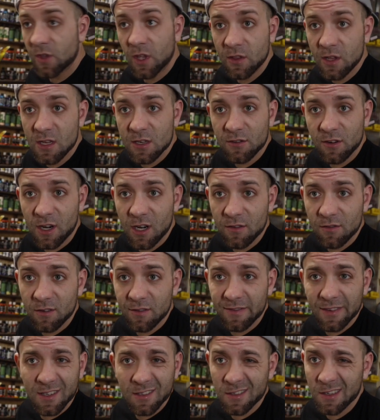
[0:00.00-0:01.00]
and these are ready
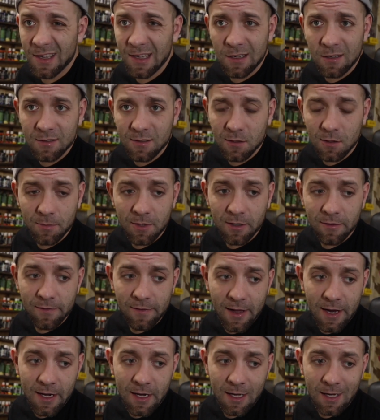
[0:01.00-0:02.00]
for fins and gills. A little bit of
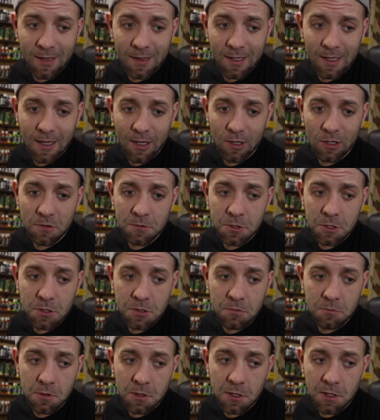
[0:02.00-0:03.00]
fading in the
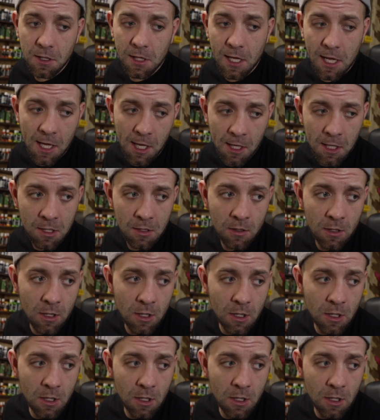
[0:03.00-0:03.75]
gills into the head